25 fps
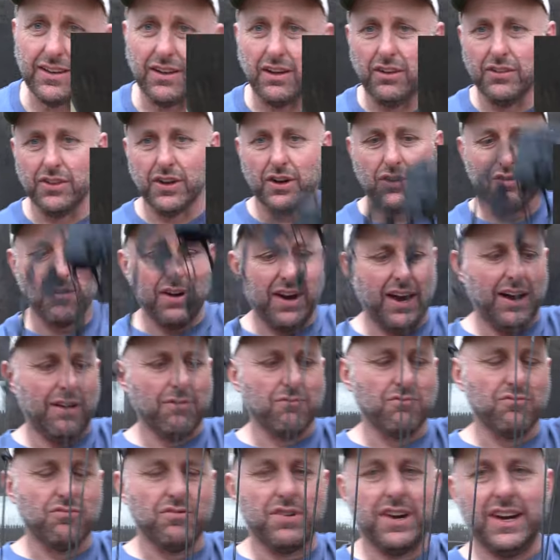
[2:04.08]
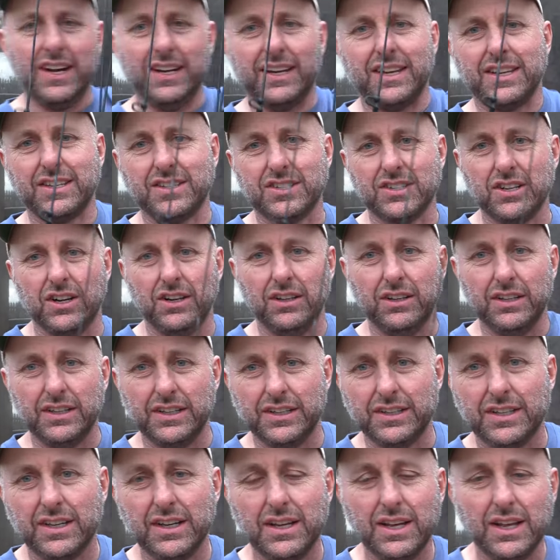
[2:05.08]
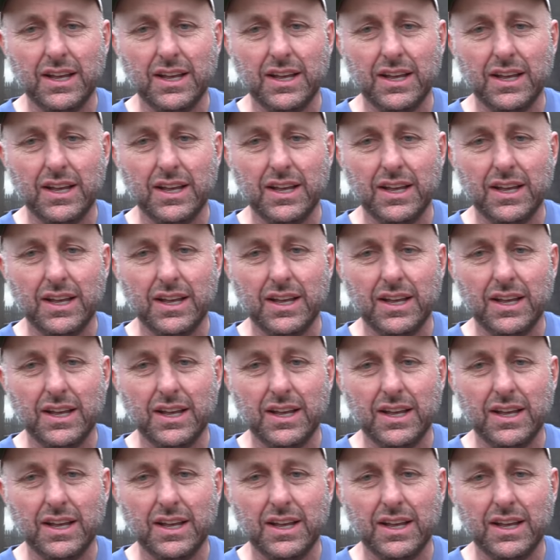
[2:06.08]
on the ground really solid.